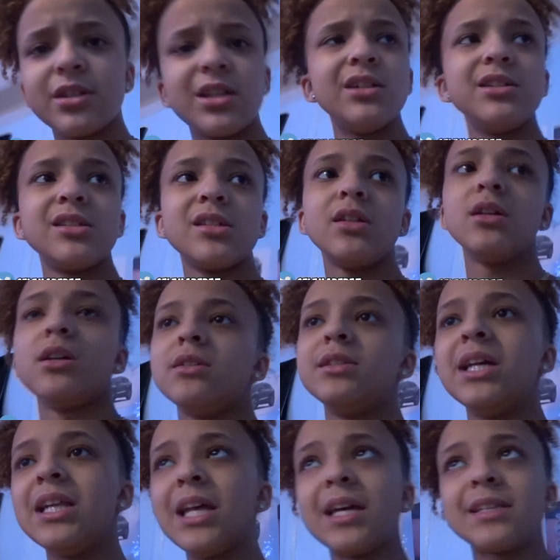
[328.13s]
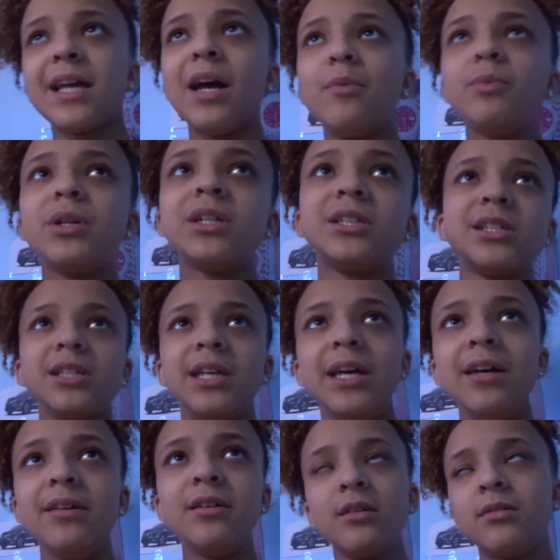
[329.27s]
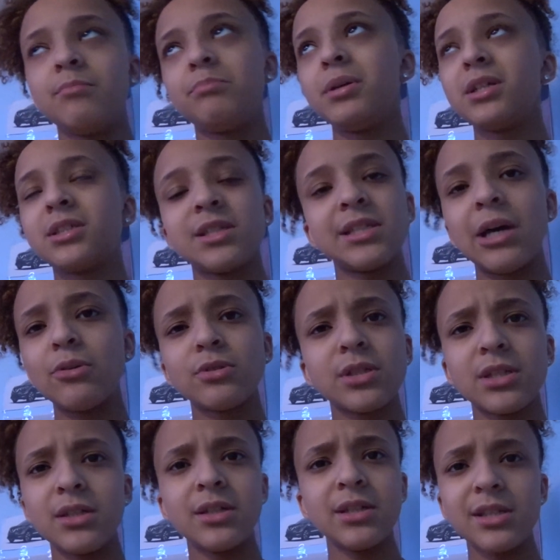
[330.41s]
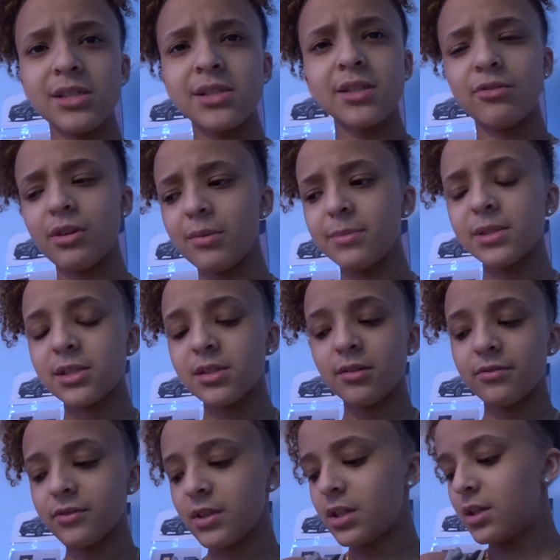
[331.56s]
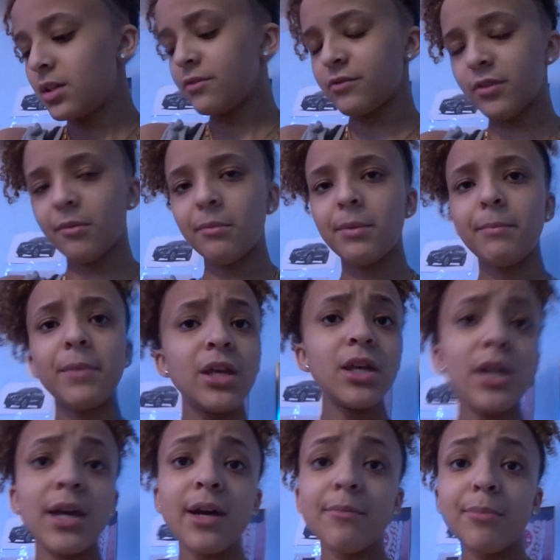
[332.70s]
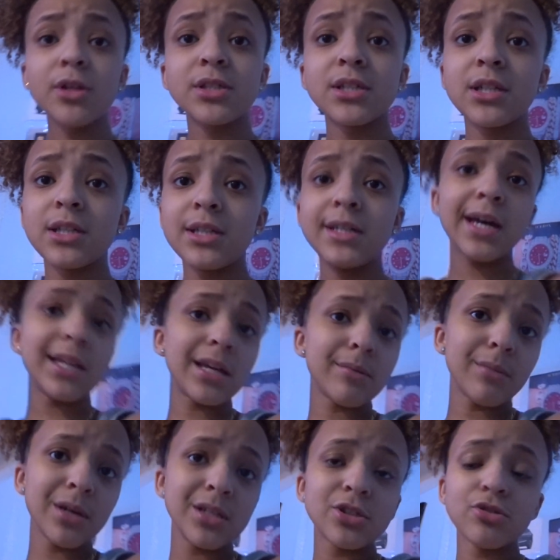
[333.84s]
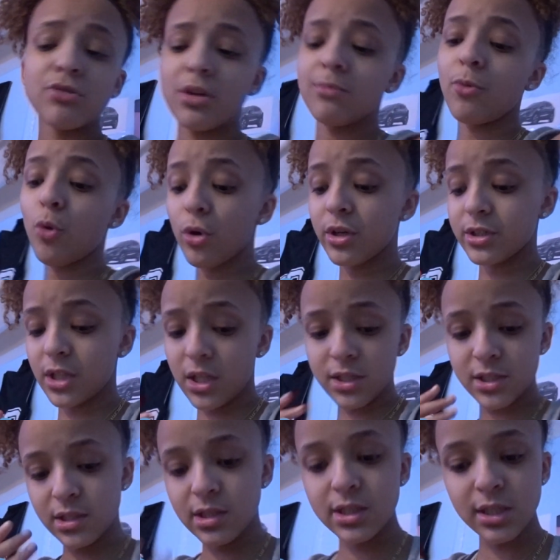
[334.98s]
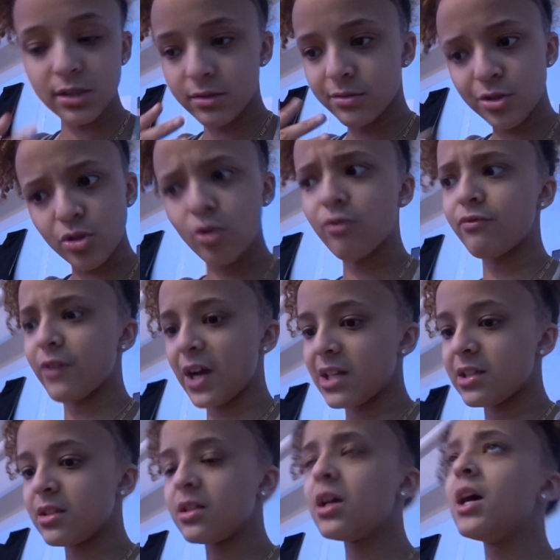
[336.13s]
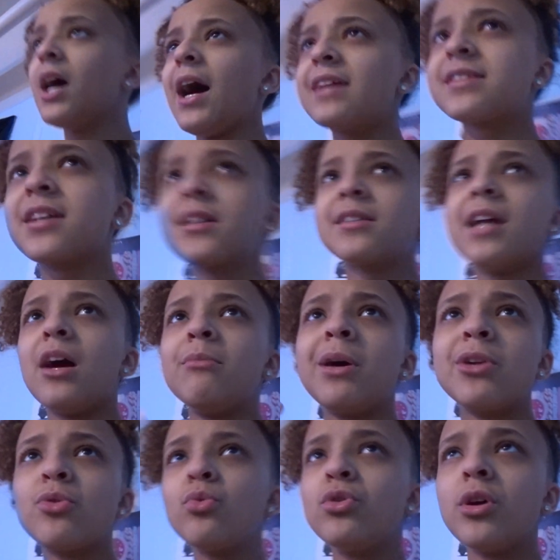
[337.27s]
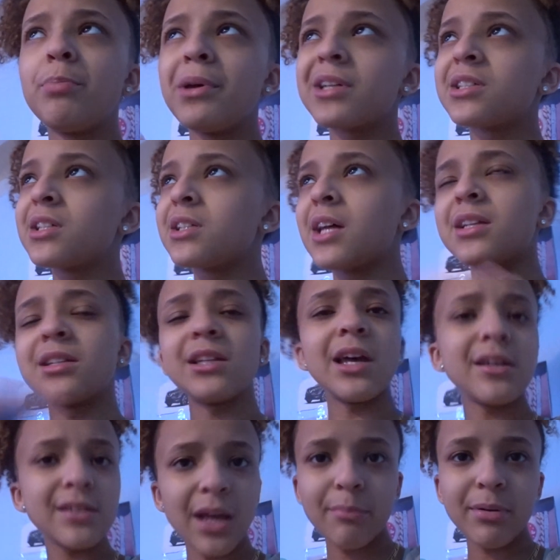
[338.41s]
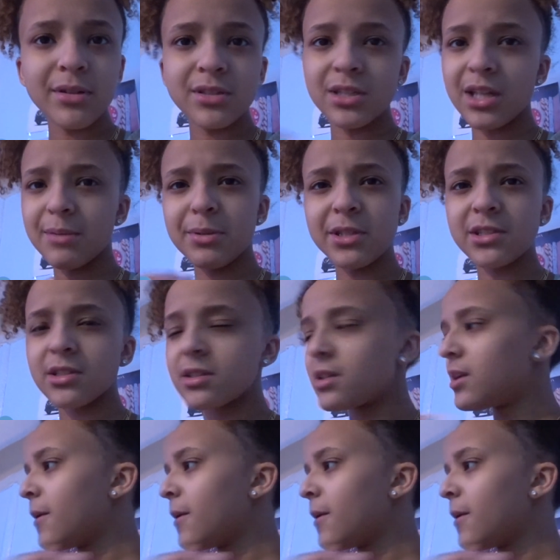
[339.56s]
cause that like that we could just get pictures out to Instagram and stuff. Feel me? Me personally, I like my Instagram organized, looking, you know, valid. I took down my New Year pictures. I didn't like that picture. That picture.